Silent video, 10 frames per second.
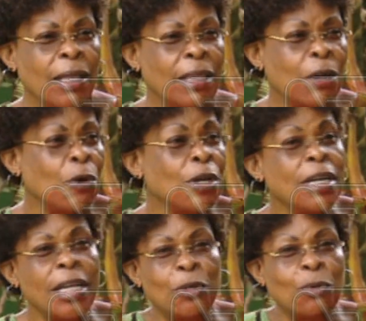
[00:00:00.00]
the road
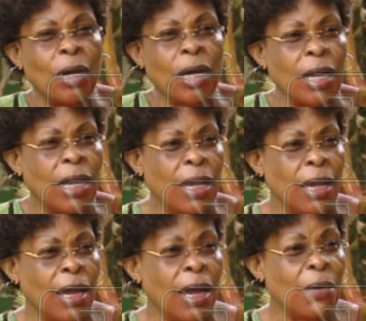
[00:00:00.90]
network
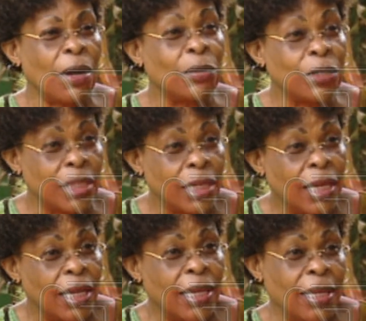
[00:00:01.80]
around
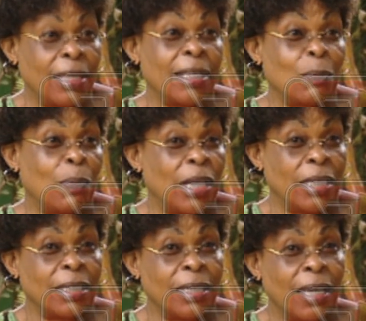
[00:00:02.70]
this place.